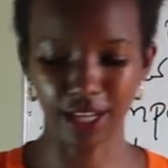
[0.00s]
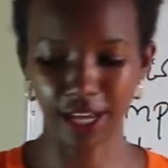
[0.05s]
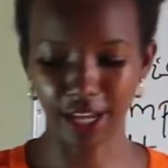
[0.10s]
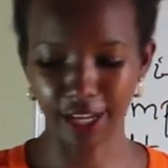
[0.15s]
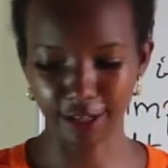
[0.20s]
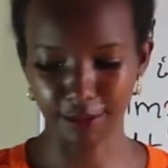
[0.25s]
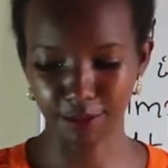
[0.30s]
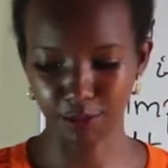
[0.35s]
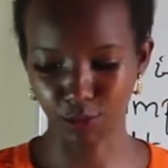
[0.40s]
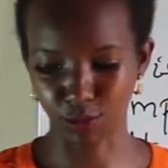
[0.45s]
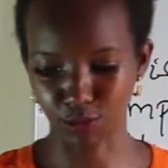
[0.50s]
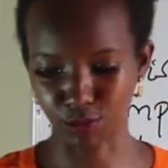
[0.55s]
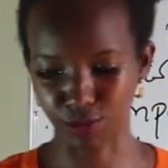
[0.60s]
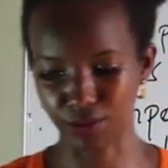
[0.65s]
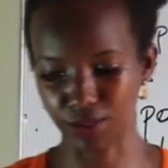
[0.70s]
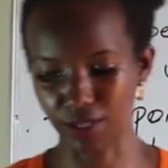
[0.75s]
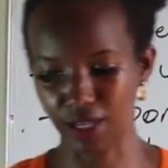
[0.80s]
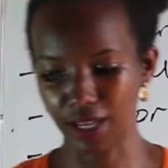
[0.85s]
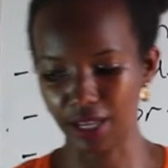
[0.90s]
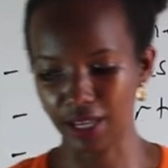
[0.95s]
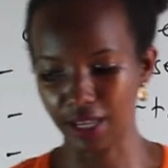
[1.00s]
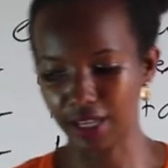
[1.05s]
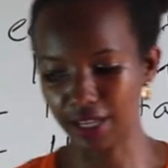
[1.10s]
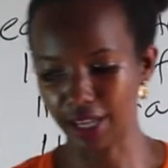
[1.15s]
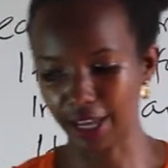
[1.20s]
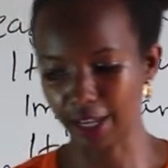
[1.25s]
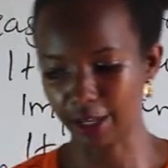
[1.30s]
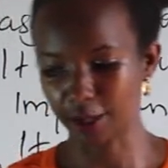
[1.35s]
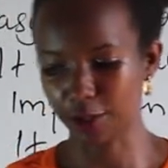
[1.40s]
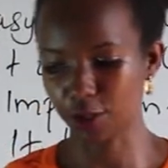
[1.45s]
animals
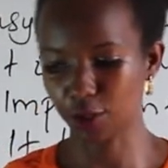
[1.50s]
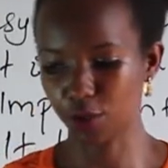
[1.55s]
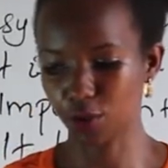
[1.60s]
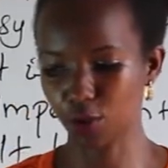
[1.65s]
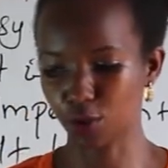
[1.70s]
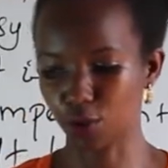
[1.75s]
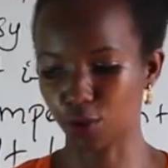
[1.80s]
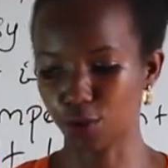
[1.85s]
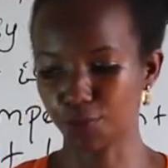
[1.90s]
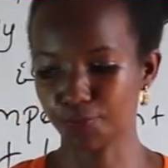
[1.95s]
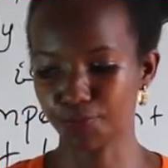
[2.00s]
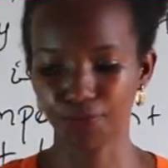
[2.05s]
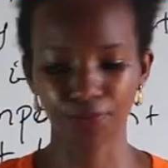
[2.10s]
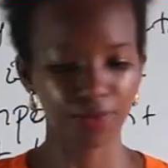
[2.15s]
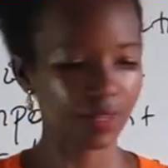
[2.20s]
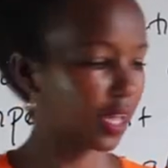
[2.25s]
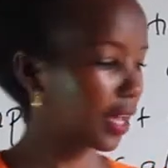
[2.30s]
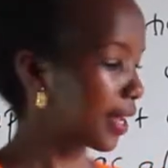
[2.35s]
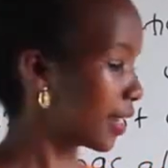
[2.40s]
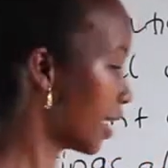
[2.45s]
like you and